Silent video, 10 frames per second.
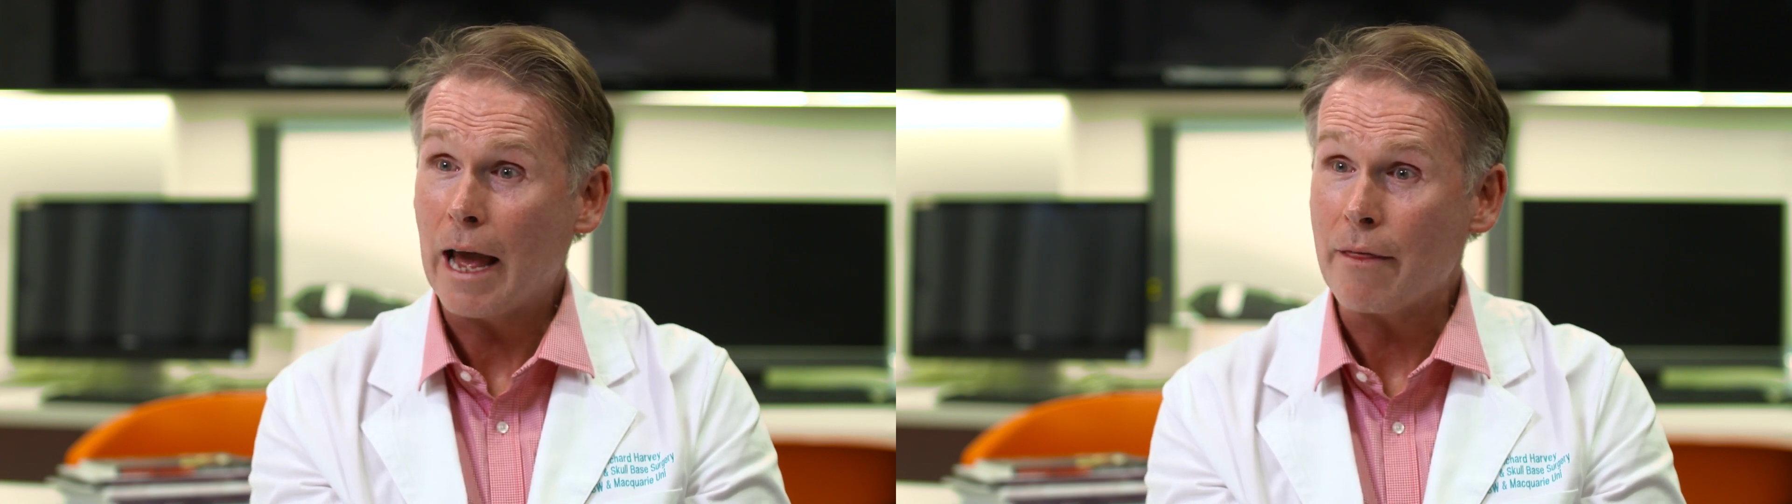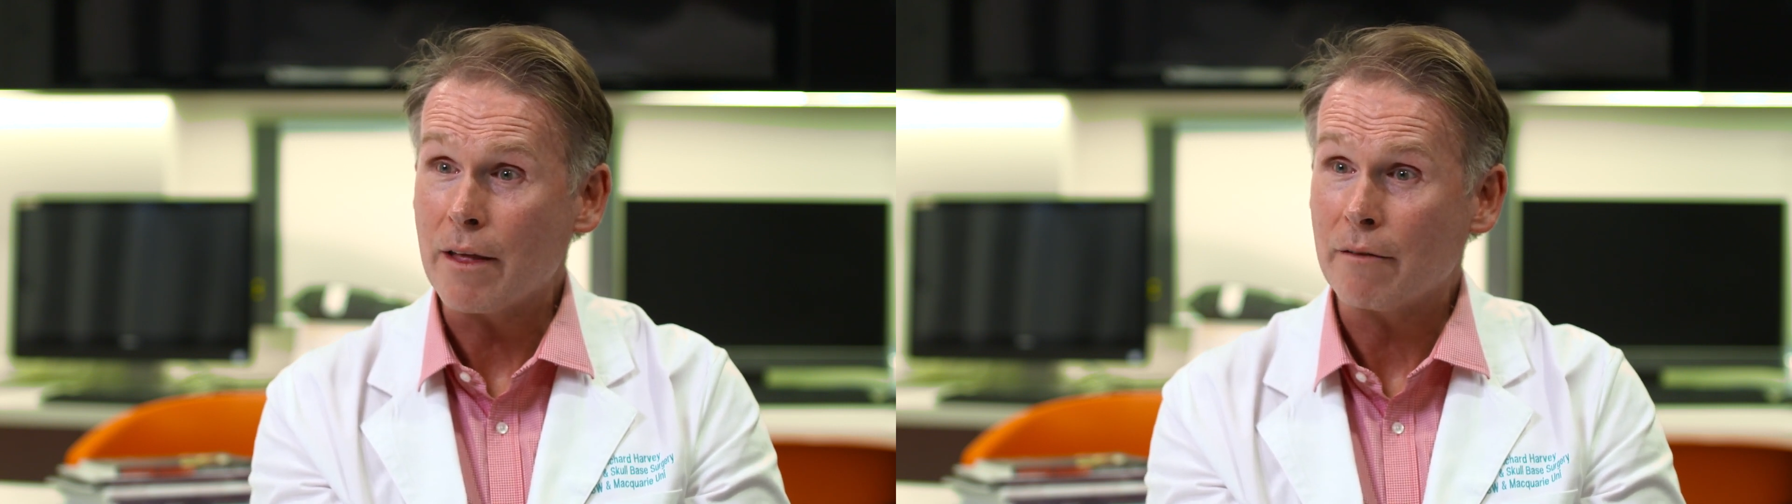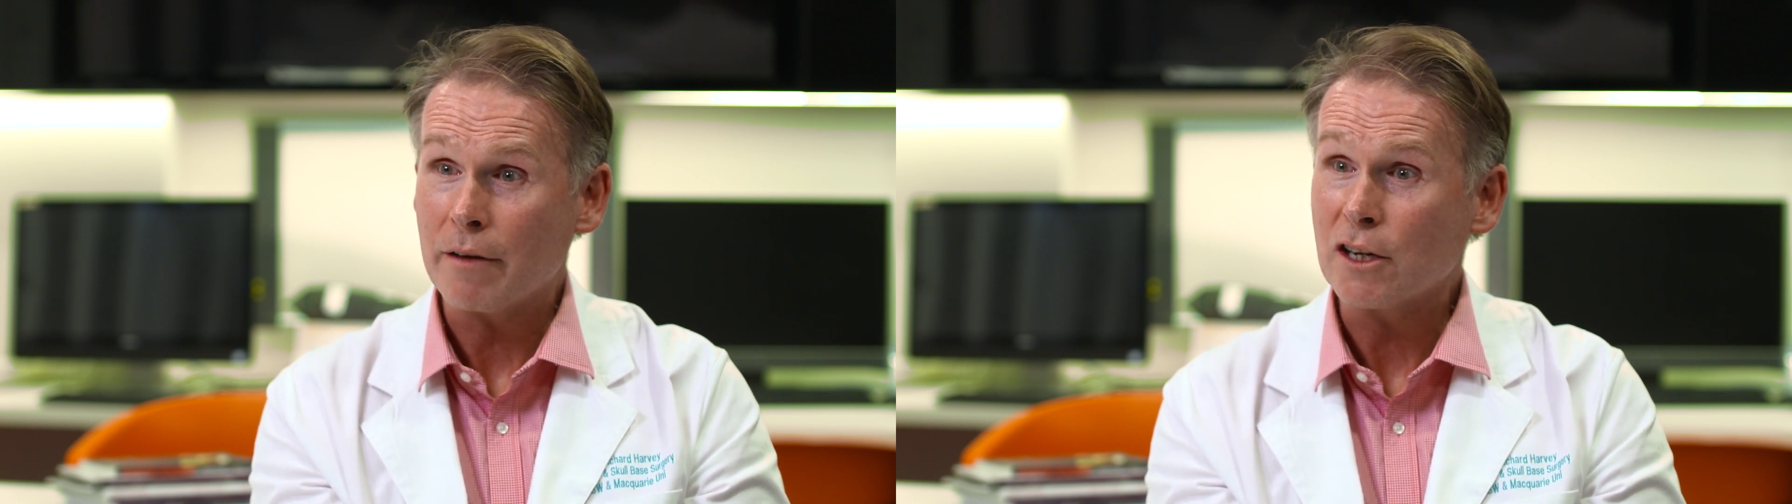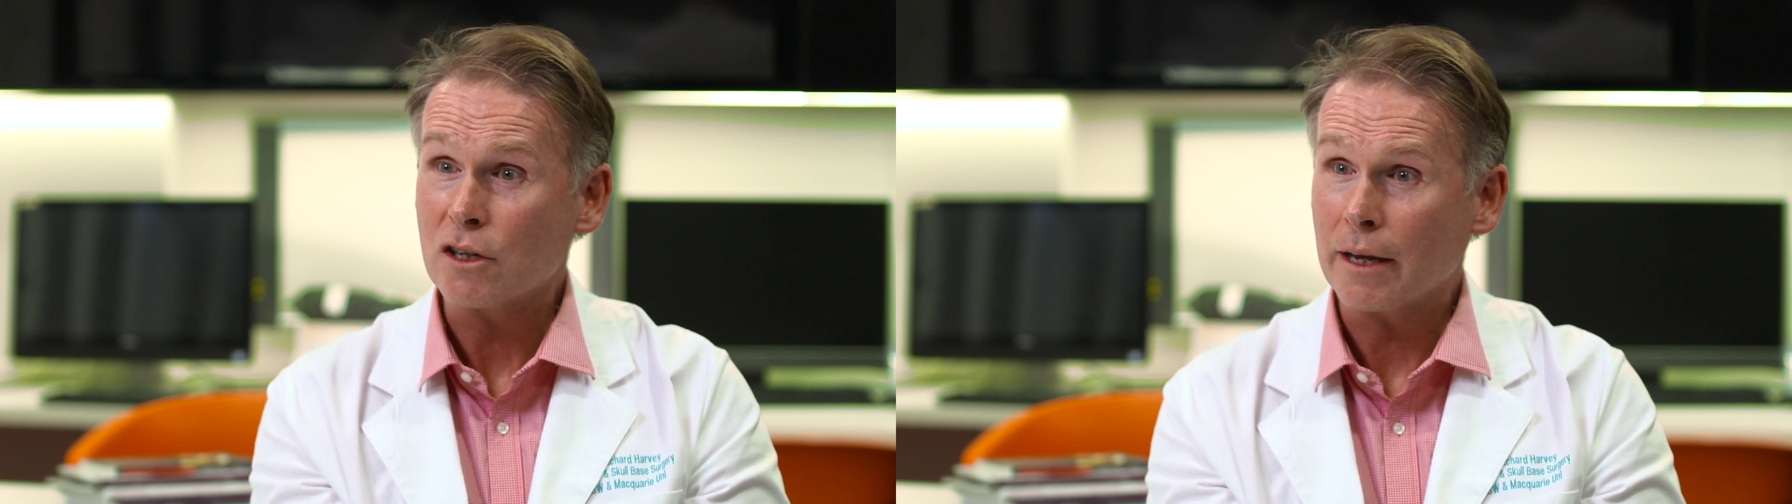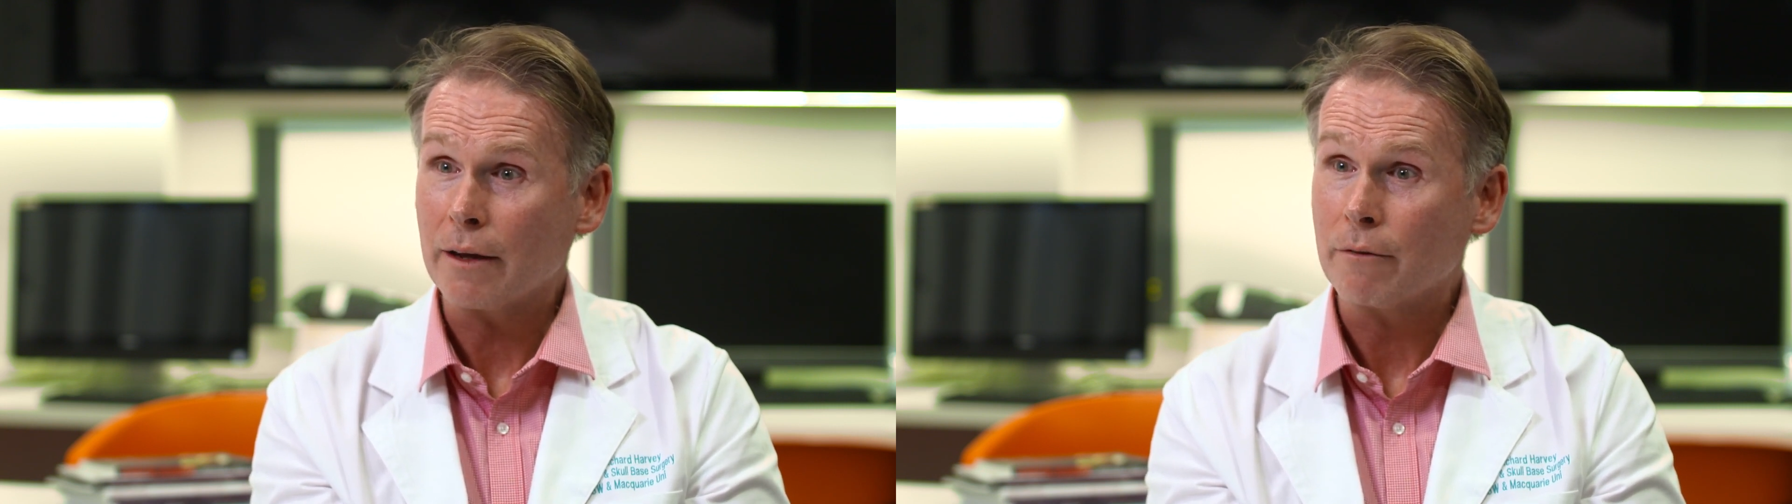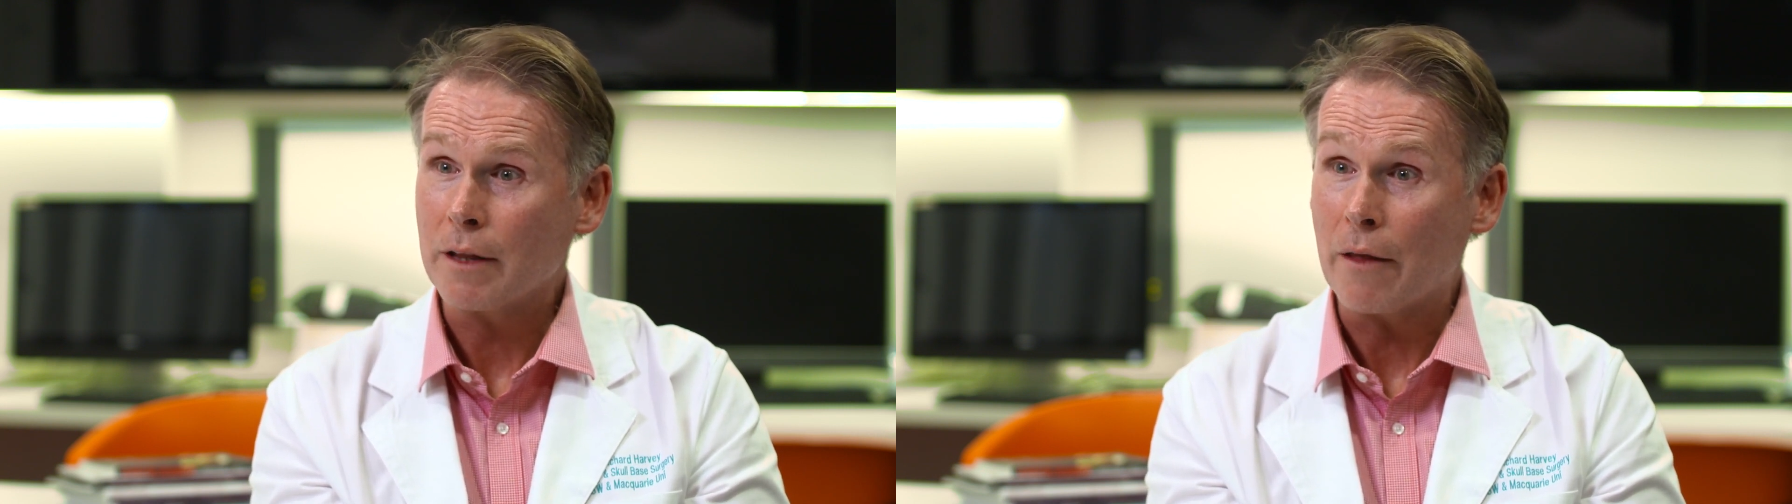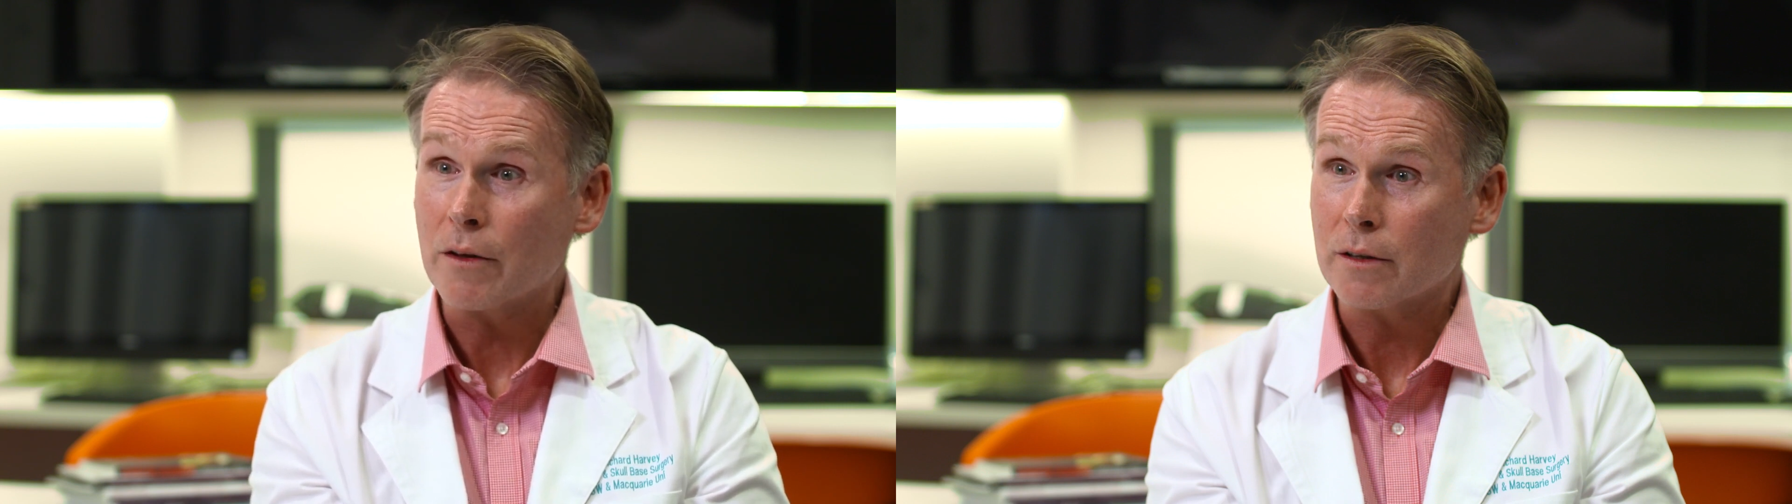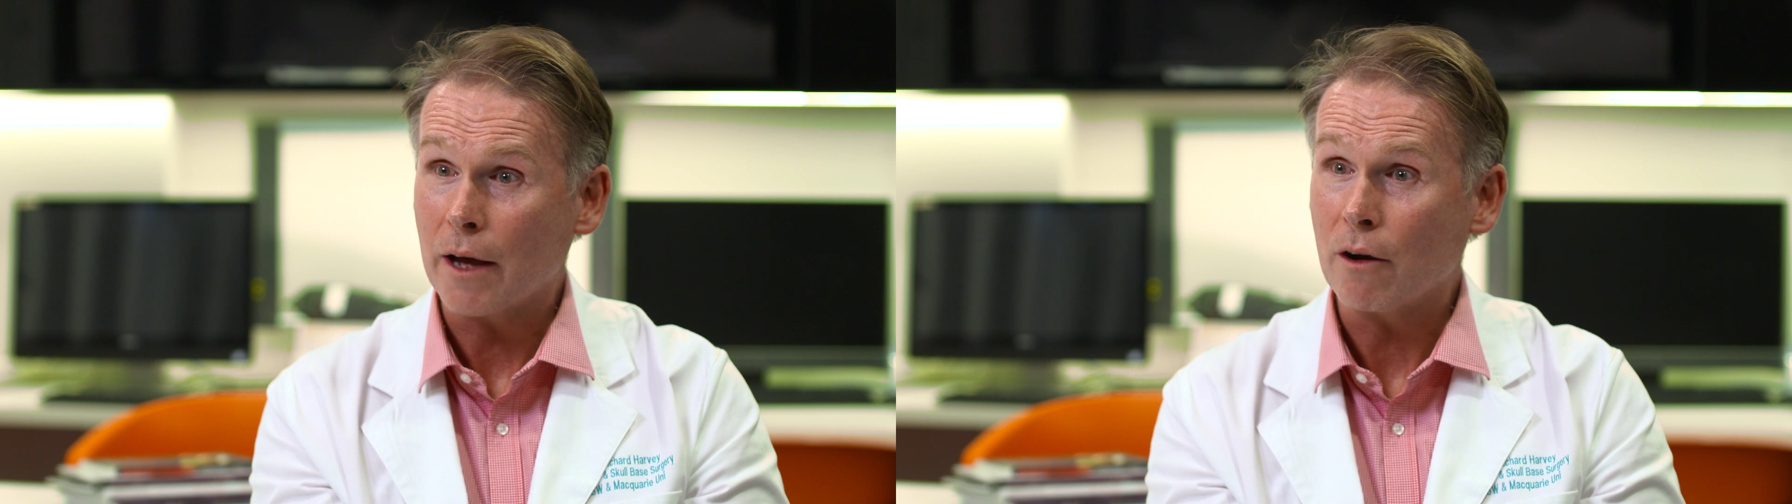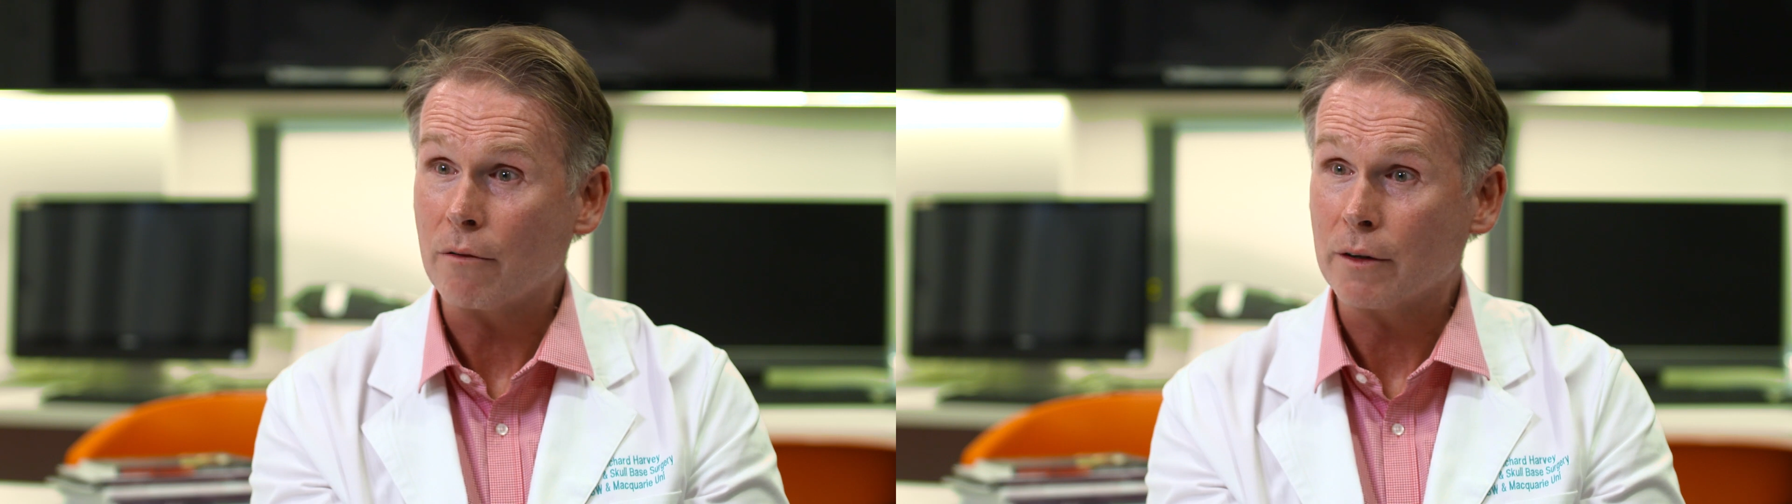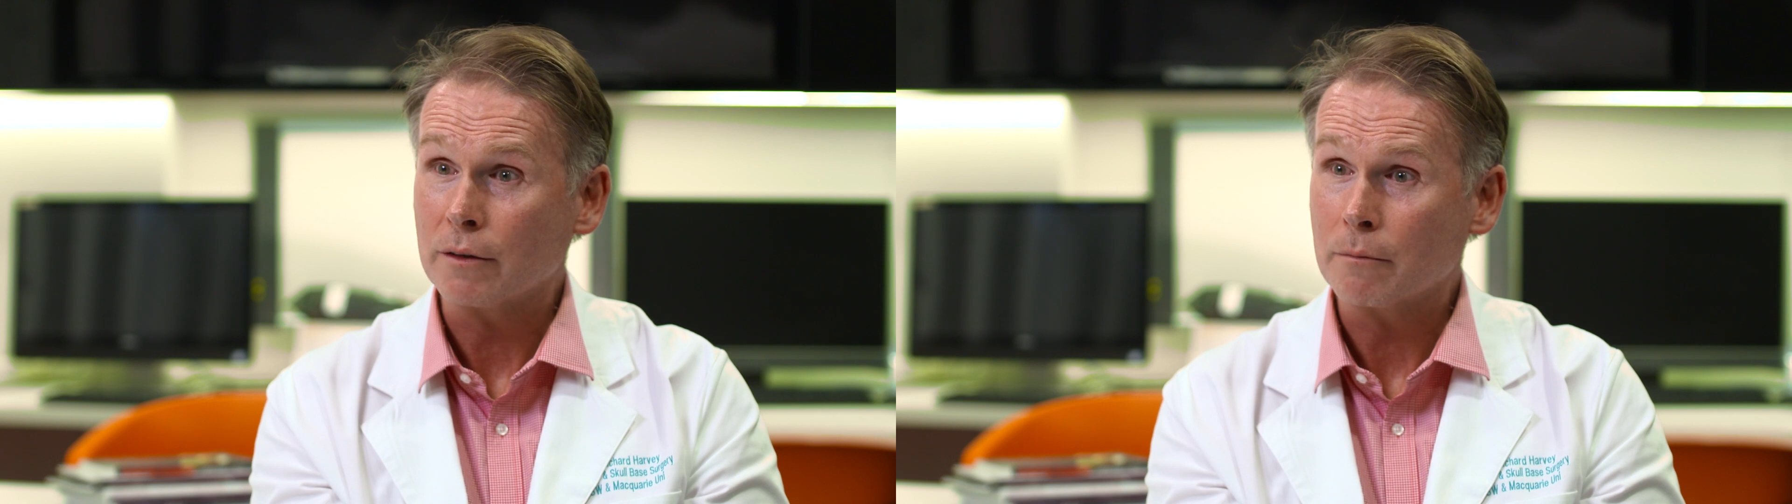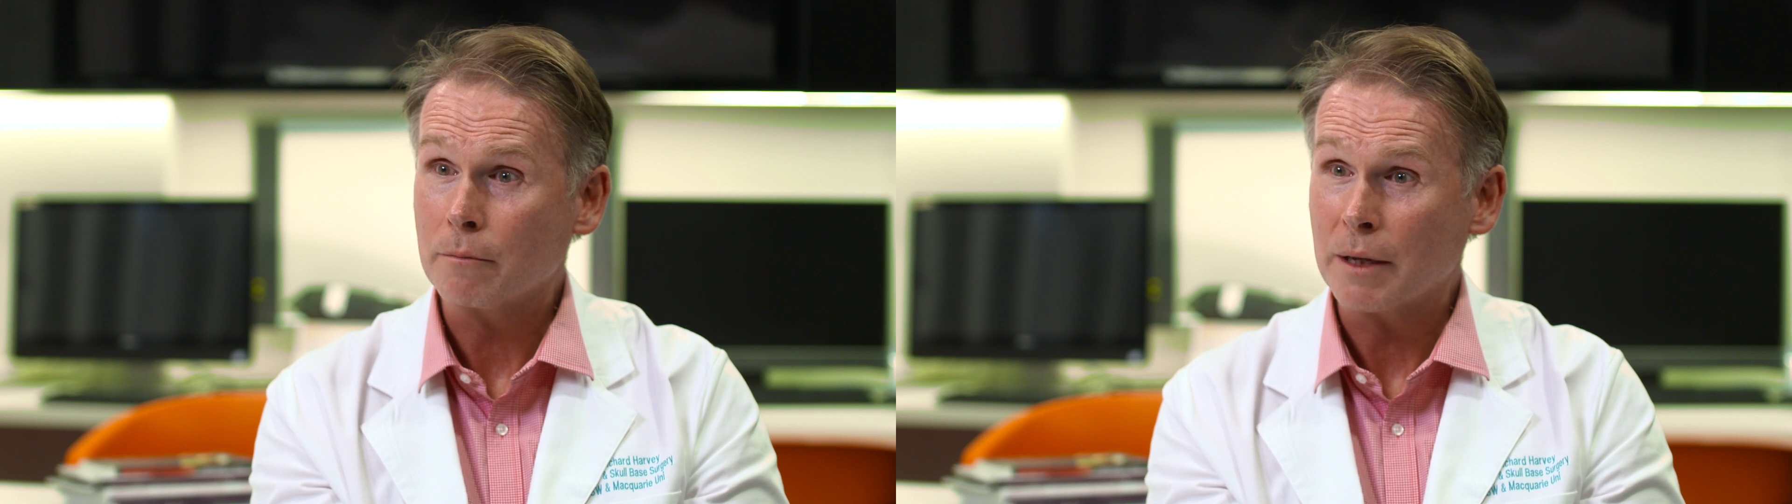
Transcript: and then eventually the other side often